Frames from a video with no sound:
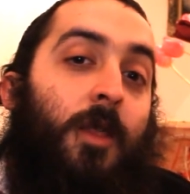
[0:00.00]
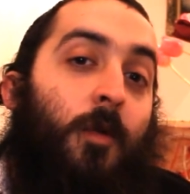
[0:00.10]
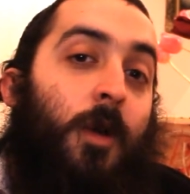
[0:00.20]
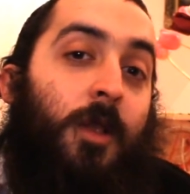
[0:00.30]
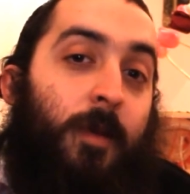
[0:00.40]
the
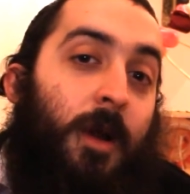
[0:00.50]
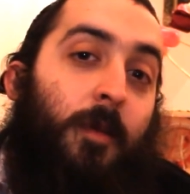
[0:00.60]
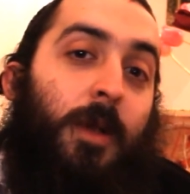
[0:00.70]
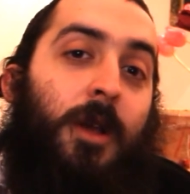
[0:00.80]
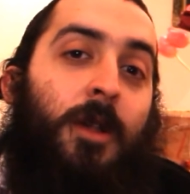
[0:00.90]
world a better
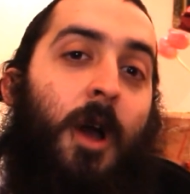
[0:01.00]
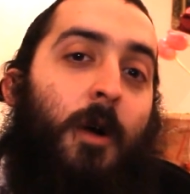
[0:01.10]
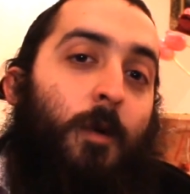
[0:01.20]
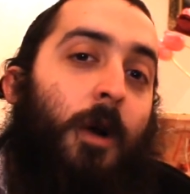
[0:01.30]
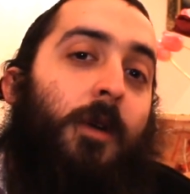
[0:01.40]
place
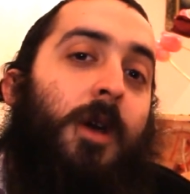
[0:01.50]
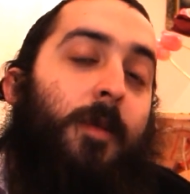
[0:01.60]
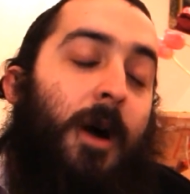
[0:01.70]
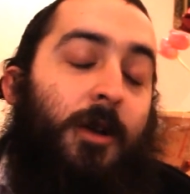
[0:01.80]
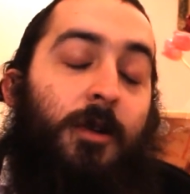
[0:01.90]
worry
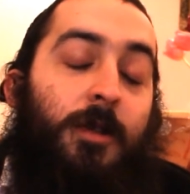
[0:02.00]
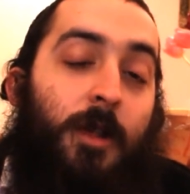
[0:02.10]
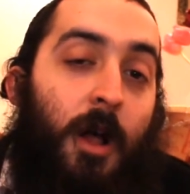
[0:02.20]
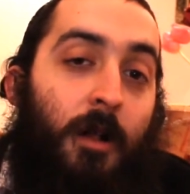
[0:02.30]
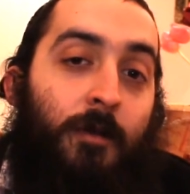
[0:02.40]
about
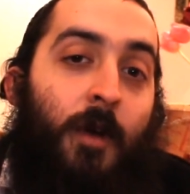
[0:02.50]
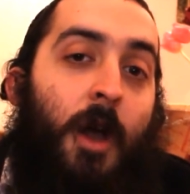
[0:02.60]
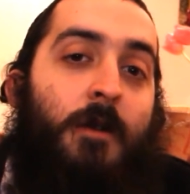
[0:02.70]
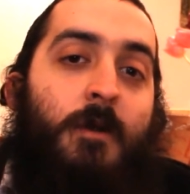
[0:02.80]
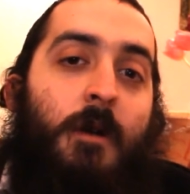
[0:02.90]
yourself
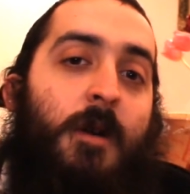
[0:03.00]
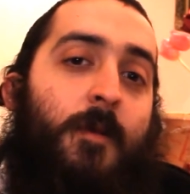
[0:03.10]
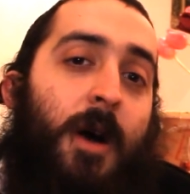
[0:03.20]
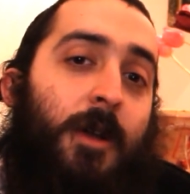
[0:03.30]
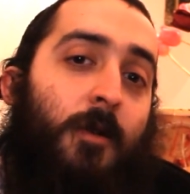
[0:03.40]
worry
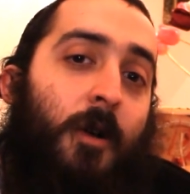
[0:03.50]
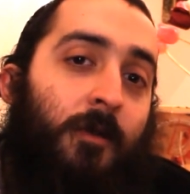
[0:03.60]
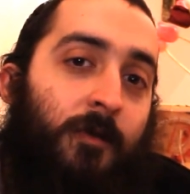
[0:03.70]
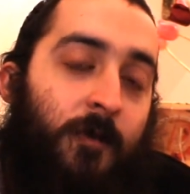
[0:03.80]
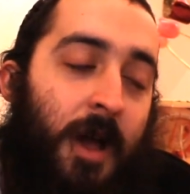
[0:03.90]
about your
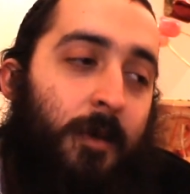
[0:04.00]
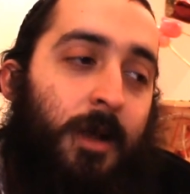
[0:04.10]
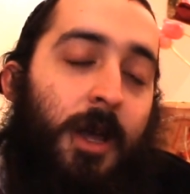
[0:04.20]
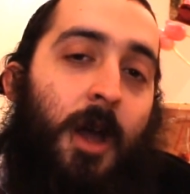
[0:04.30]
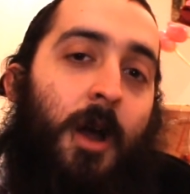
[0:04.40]
own
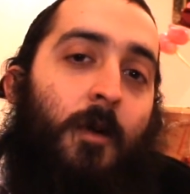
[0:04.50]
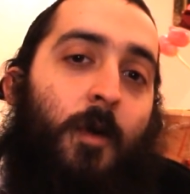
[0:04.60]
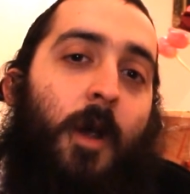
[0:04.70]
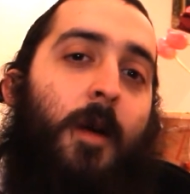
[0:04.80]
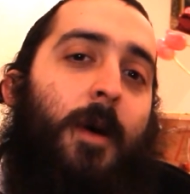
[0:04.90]
family
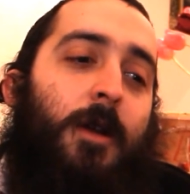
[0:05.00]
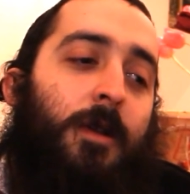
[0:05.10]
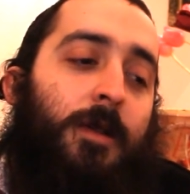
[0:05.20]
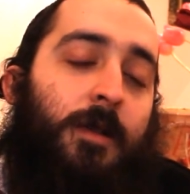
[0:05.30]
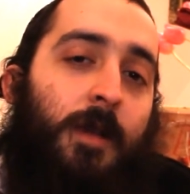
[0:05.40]
worry about
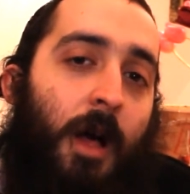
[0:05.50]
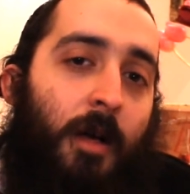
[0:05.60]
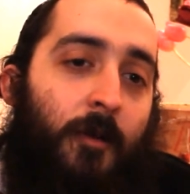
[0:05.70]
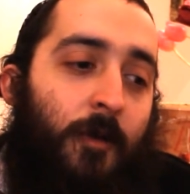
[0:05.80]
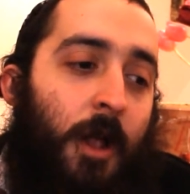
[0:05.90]

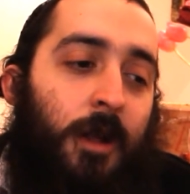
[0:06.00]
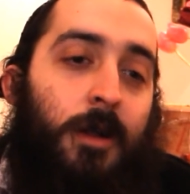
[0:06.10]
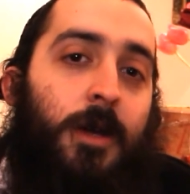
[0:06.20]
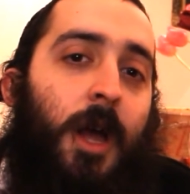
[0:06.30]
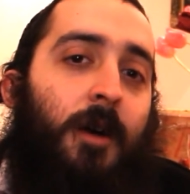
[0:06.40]
yourself,
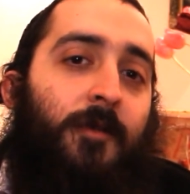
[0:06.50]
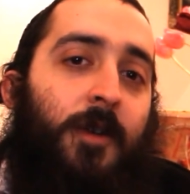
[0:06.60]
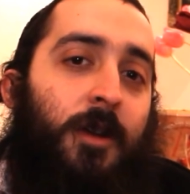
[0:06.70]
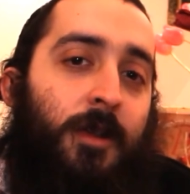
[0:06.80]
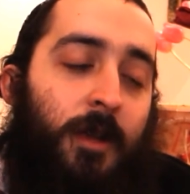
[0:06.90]
look out for
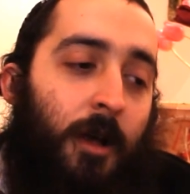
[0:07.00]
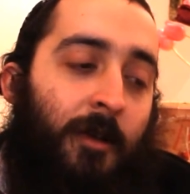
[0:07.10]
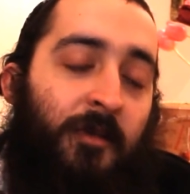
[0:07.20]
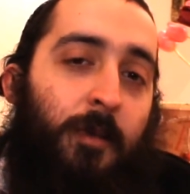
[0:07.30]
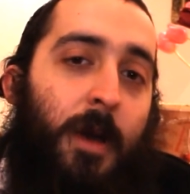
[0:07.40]

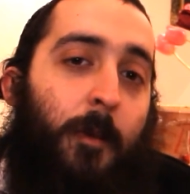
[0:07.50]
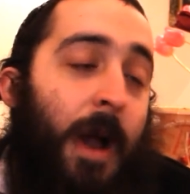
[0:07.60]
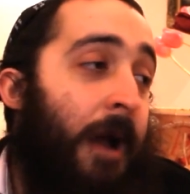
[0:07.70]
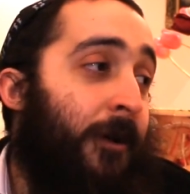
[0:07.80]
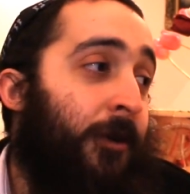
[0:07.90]
yourself, be a
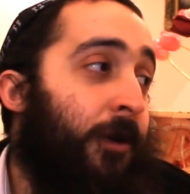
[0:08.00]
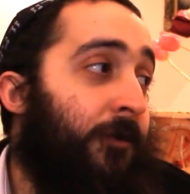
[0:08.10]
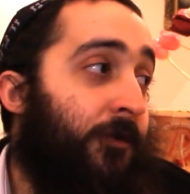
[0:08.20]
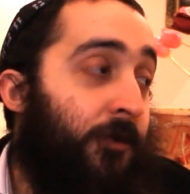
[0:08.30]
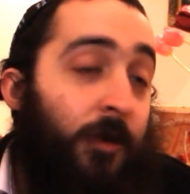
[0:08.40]

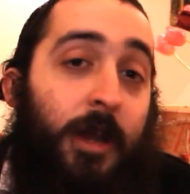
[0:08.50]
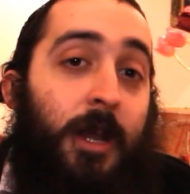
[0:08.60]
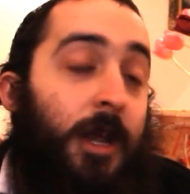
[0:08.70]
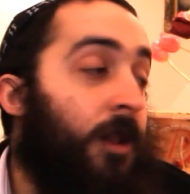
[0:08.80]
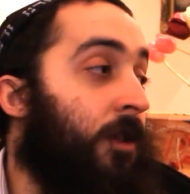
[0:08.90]
paranoid
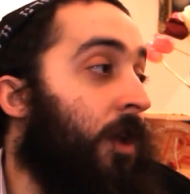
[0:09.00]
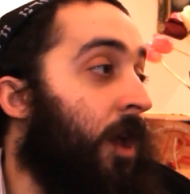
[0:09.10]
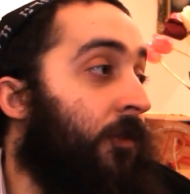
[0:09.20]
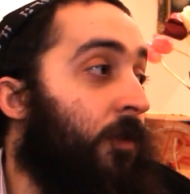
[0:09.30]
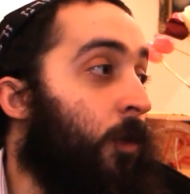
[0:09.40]
freak, and
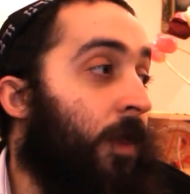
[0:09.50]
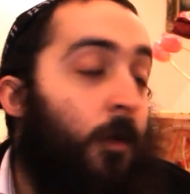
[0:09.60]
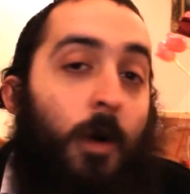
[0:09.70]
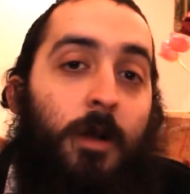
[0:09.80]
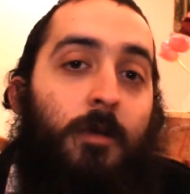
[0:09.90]
everyone that
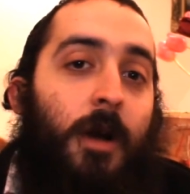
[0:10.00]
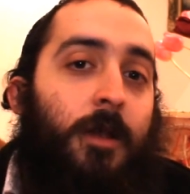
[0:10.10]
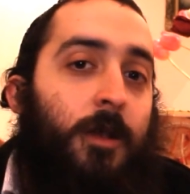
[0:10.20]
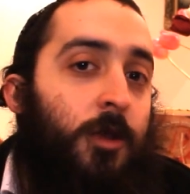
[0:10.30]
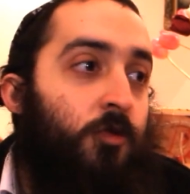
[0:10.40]
walks
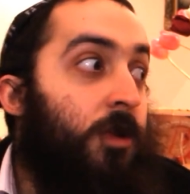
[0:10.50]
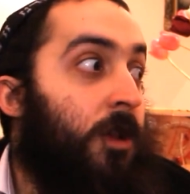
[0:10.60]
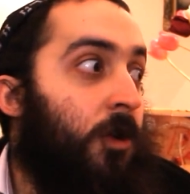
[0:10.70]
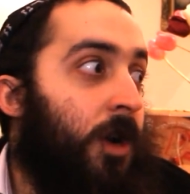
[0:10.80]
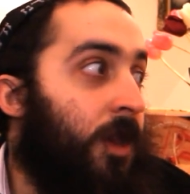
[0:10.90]
around in the
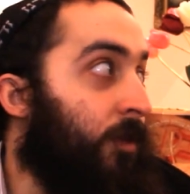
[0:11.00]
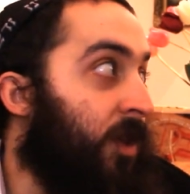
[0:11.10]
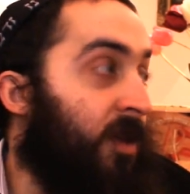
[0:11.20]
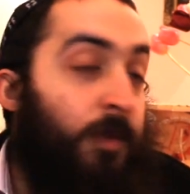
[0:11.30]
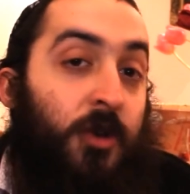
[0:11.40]
street, look at them
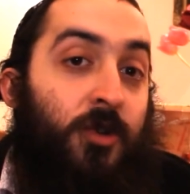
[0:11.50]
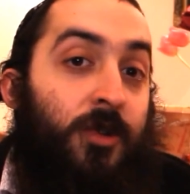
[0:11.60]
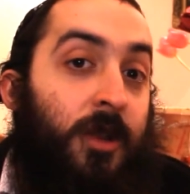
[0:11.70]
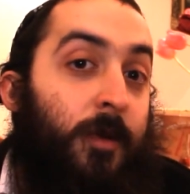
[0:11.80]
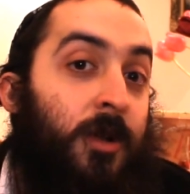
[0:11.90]

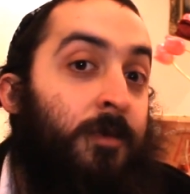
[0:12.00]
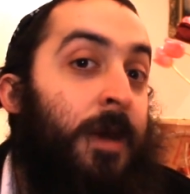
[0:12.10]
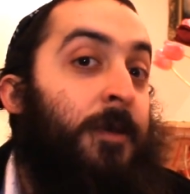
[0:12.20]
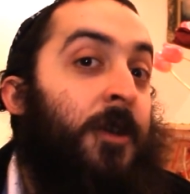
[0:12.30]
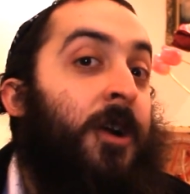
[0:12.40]
suspiciously because
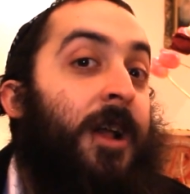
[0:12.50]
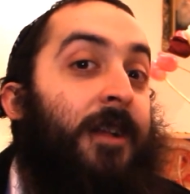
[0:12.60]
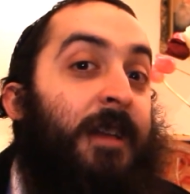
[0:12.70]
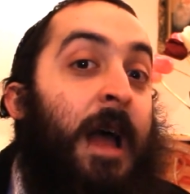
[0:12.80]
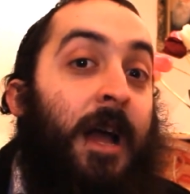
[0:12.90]
maybe they're
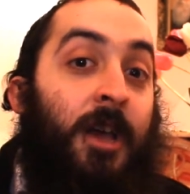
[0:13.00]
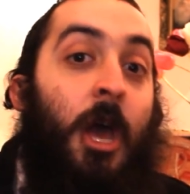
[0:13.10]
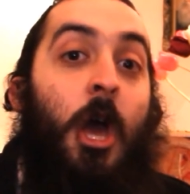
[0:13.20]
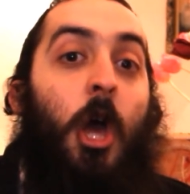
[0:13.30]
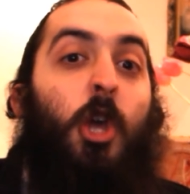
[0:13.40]
gonna attack
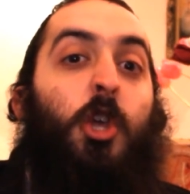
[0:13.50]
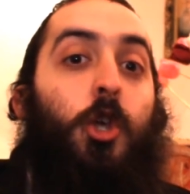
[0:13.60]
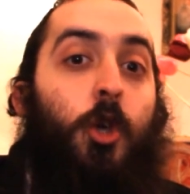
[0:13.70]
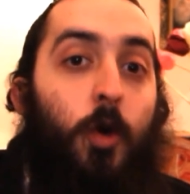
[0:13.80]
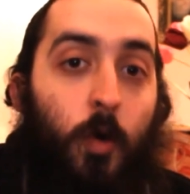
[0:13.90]

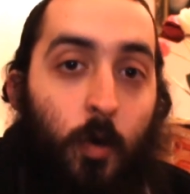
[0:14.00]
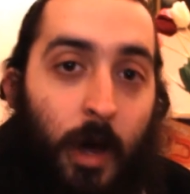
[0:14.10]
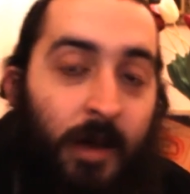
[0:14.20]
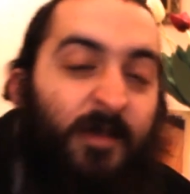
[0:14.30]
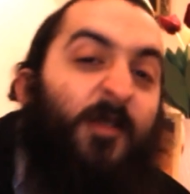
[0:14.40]
you
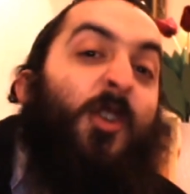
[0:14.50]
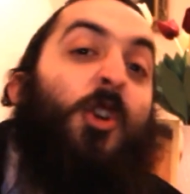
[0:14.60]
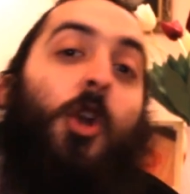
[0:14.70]
and for